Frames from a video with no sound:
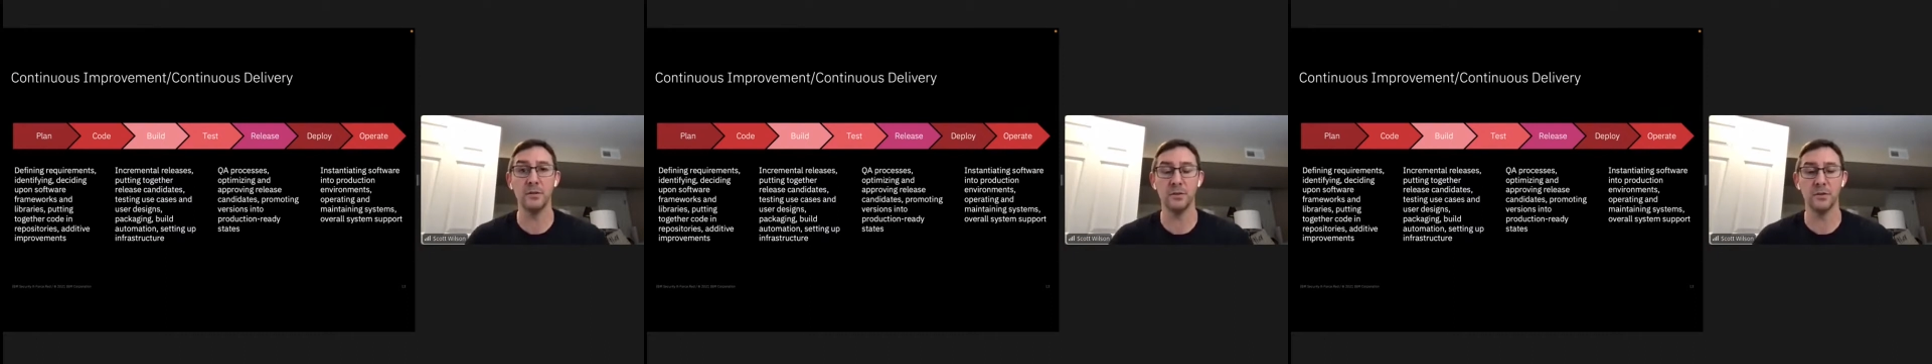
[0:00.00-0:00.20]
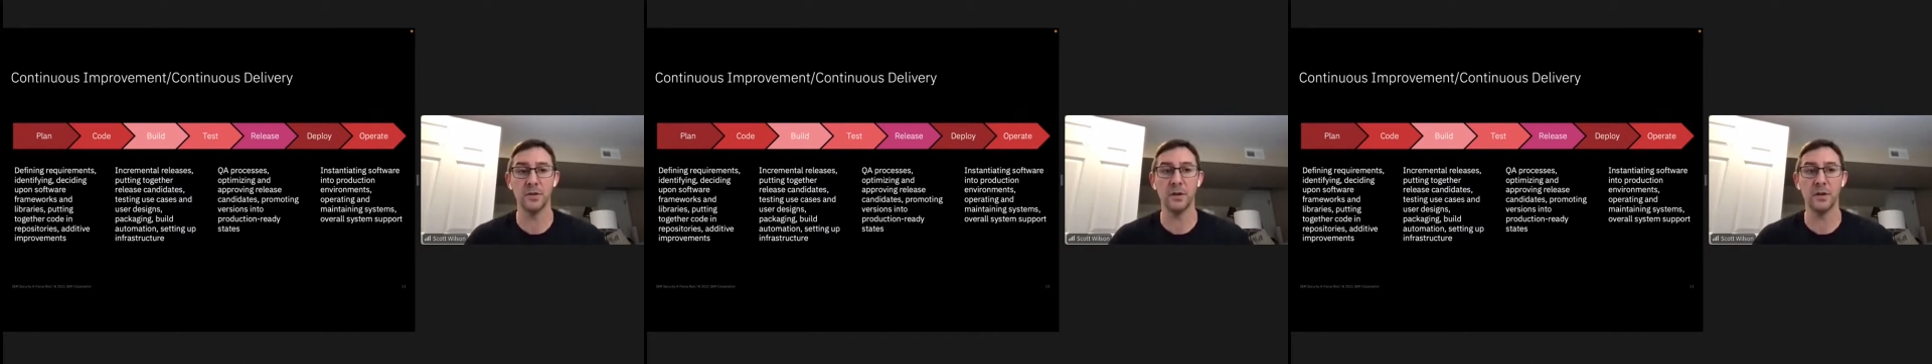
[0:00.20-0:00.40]

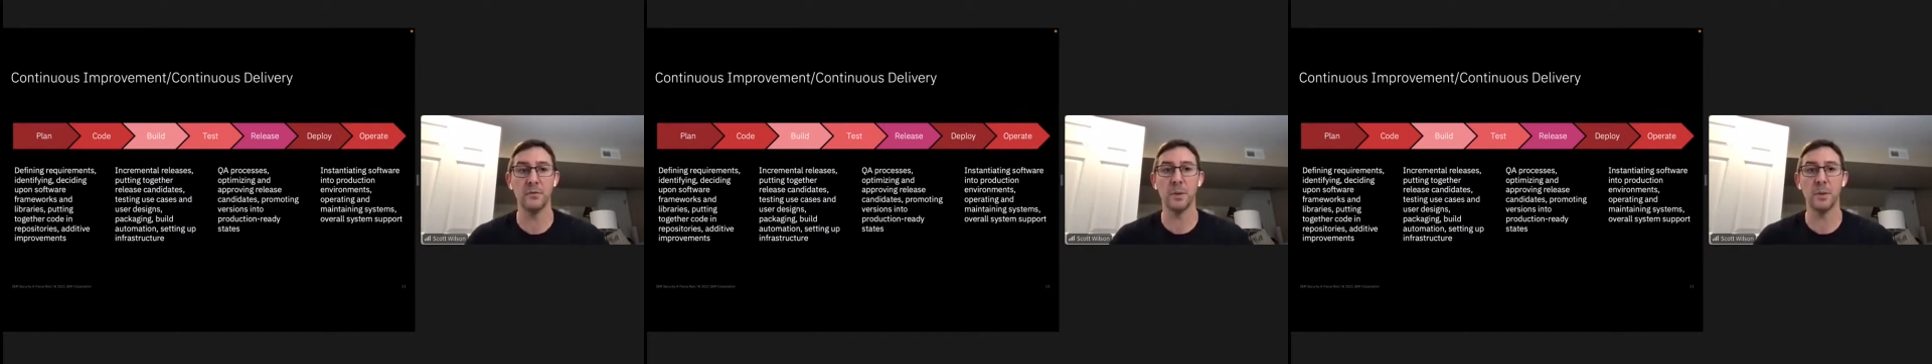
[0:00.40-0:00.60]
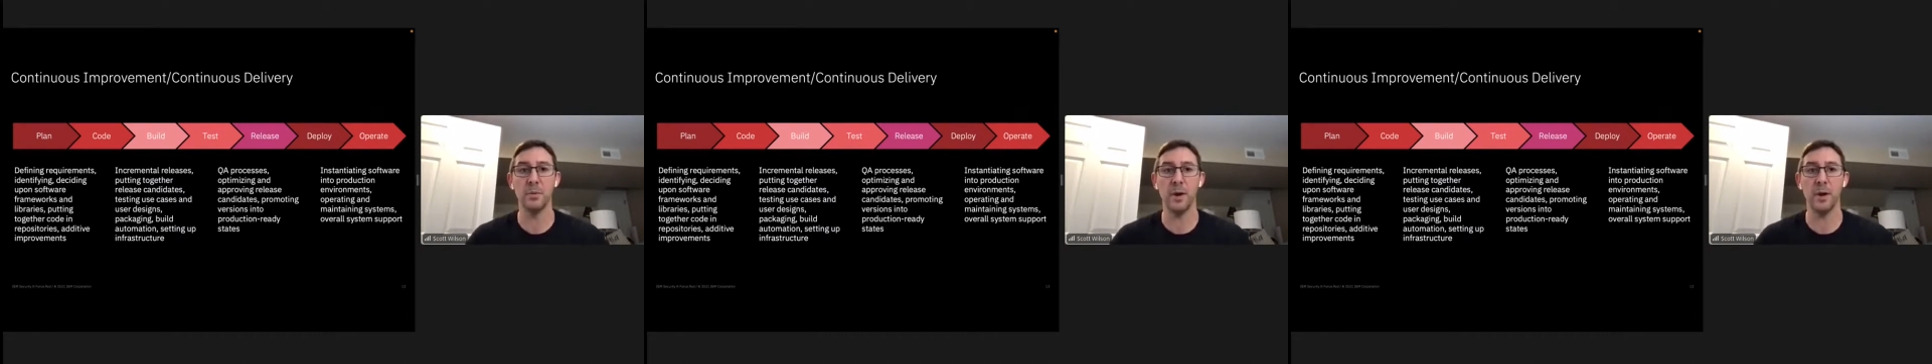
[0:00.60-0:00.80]
your
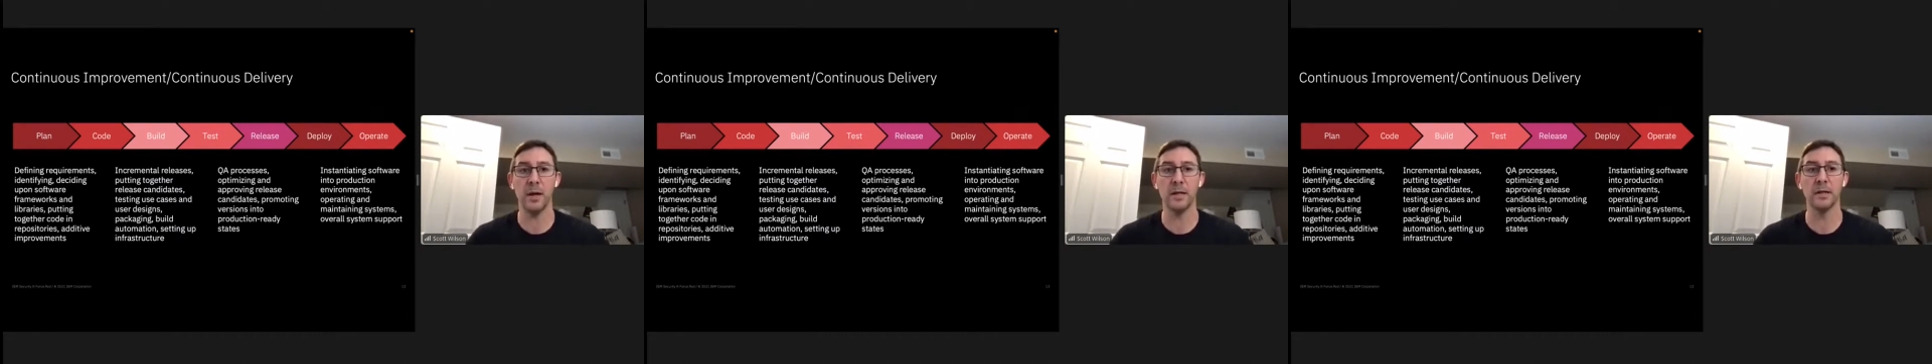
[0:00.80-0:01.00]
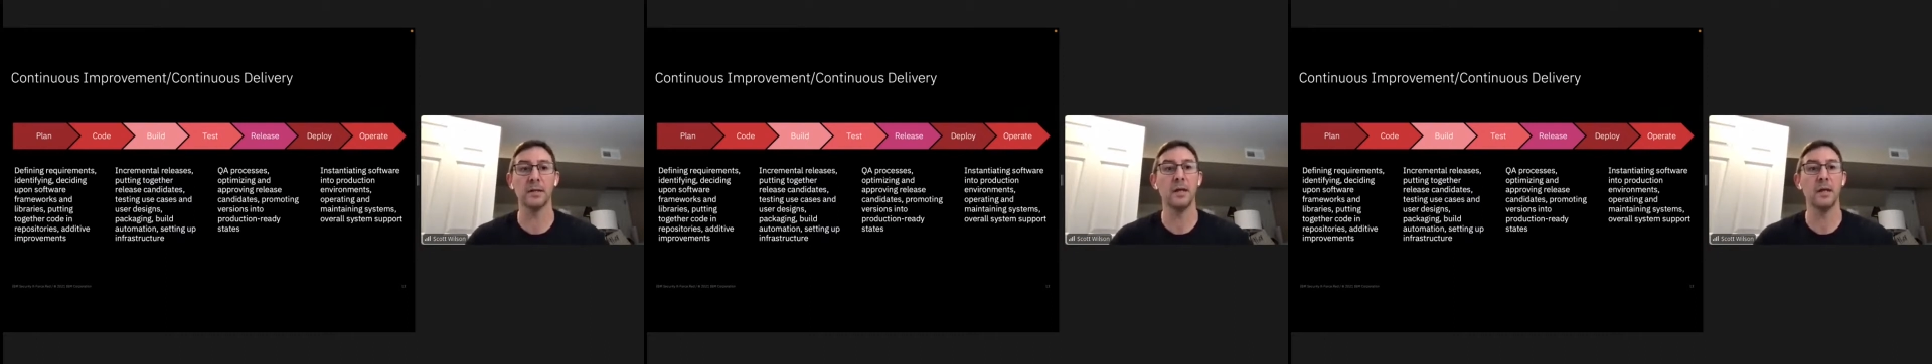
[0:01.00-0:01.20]
software
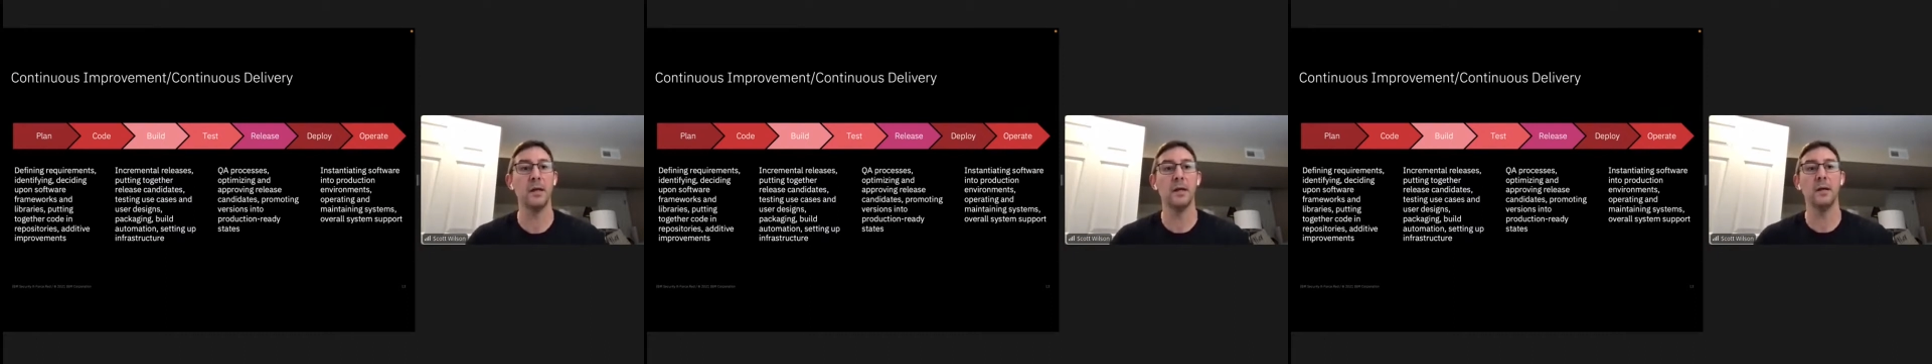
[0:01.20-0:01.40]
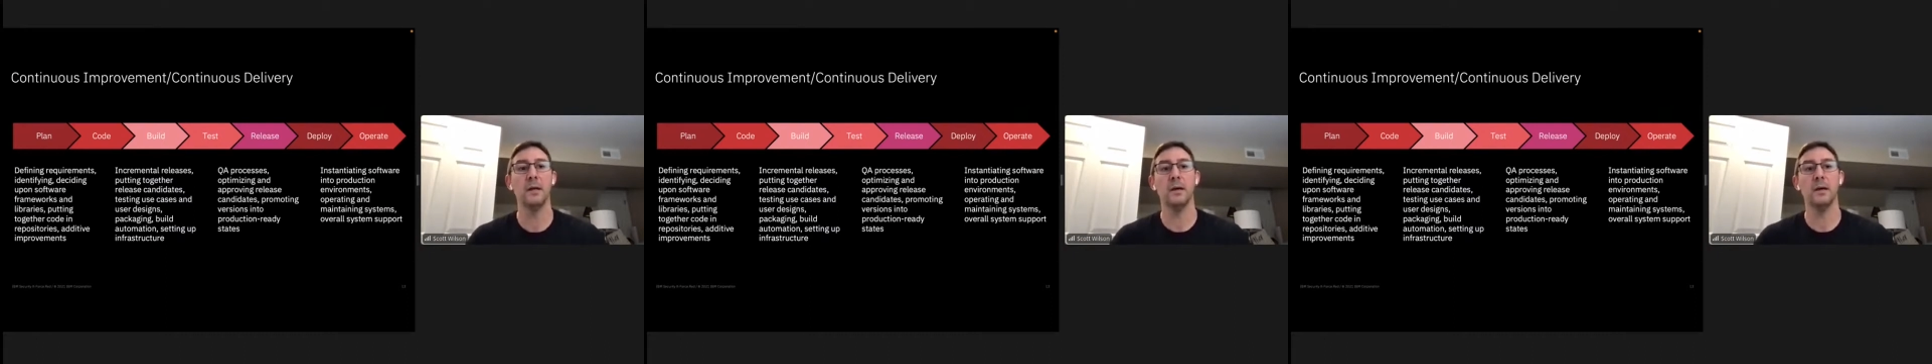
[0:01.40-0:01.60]
product.
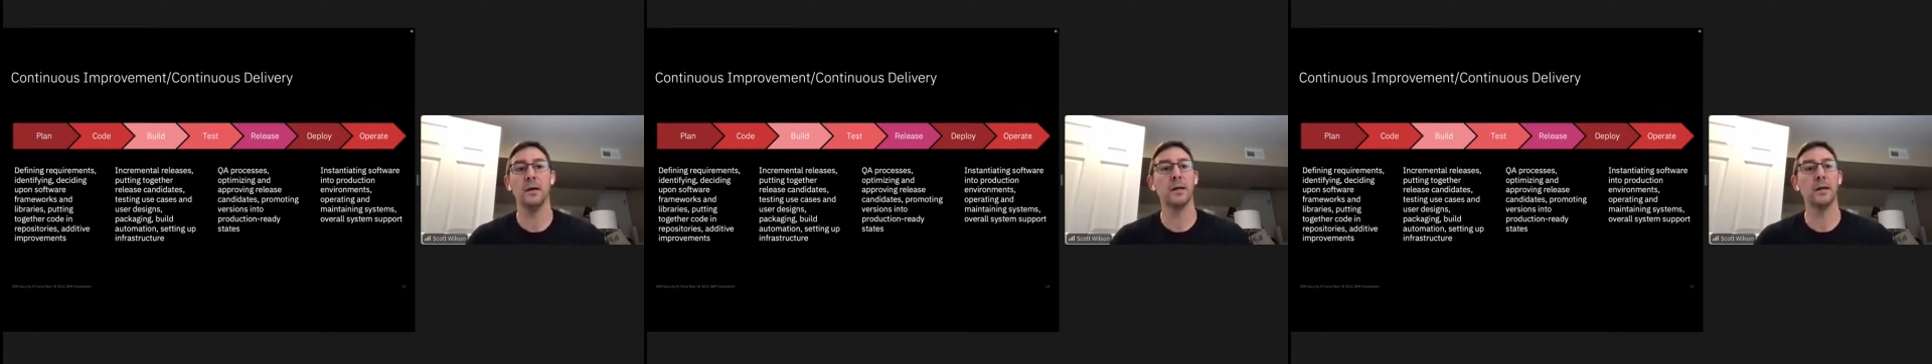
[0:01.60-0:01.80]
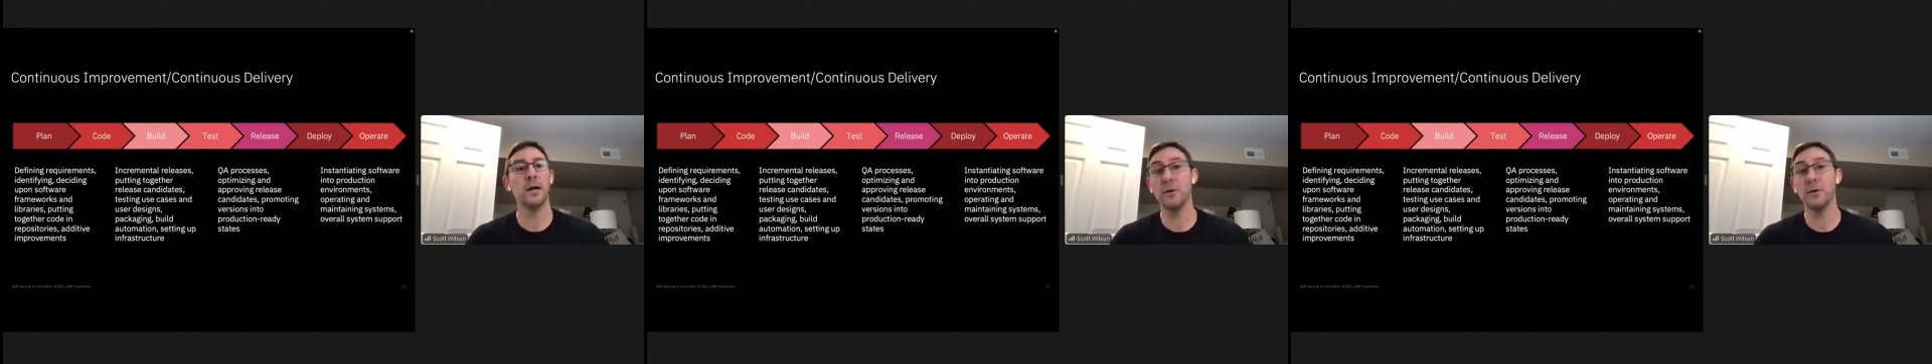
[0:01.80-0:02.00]

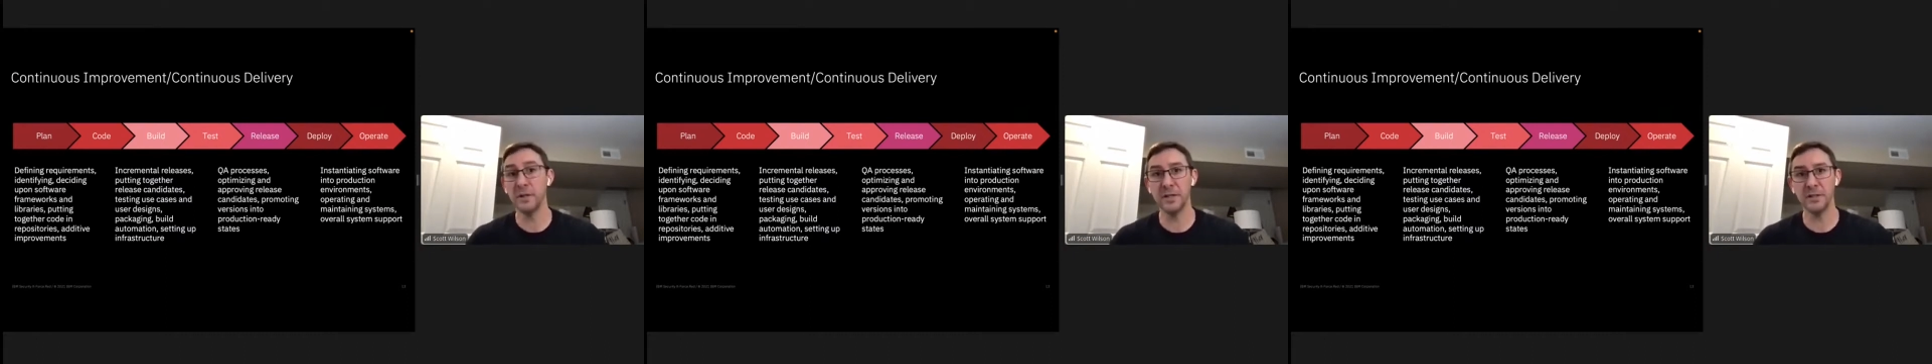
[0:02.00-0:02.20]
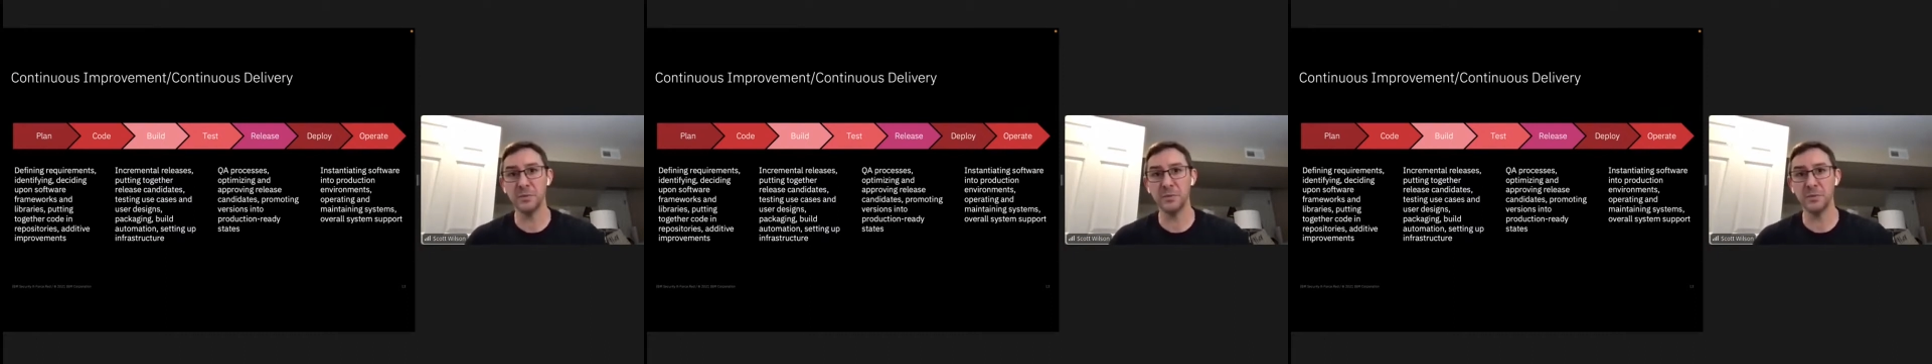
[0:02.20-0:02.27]
Coding